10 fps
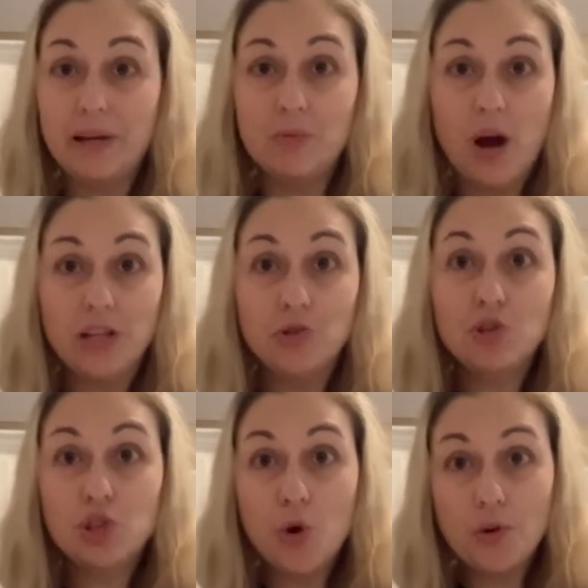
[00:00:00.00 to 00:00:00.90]
Why do you
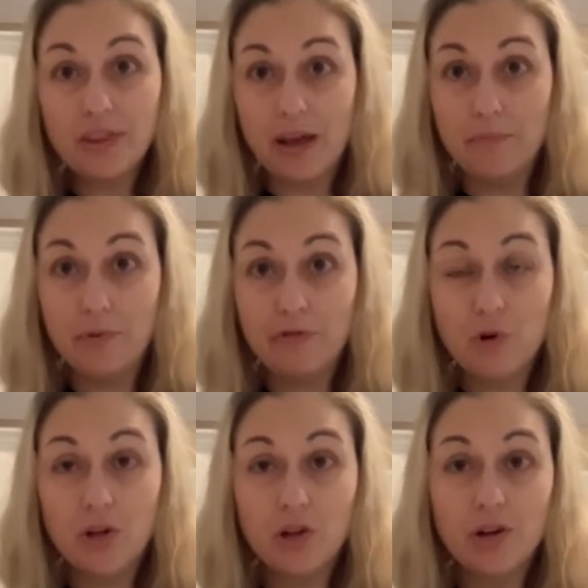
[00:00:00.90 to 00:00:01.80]
soak them
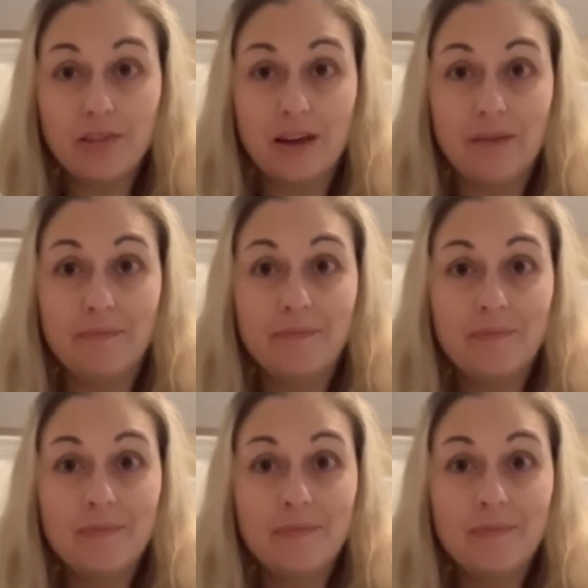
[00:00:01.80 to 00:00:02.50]
before you cook them?